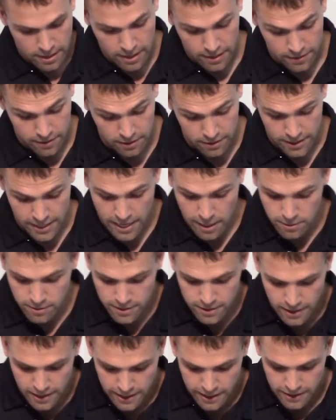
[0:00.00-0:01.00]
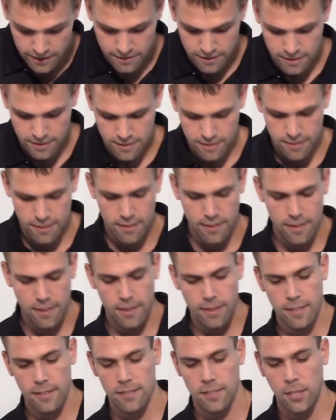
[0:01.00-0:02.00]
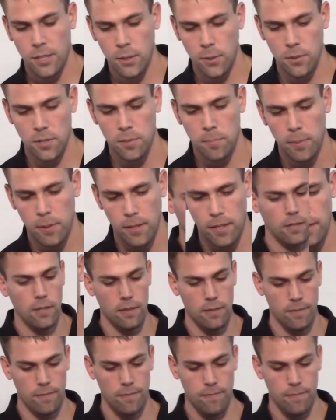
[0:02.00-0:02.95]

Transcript: And then on the outside, it's the coolest part.